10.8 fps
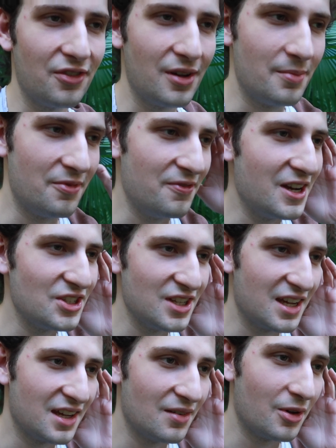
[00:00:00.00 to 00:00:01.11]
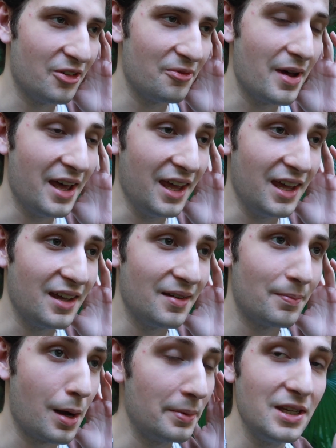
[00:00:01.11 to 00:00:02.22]
from finishing one of my
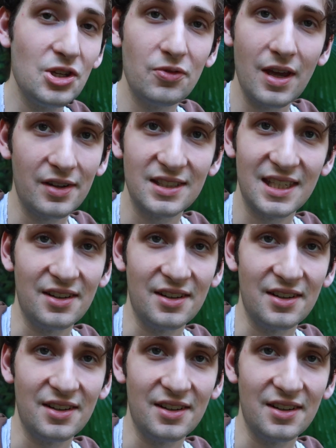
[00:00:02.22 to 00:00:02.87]
probably new favorite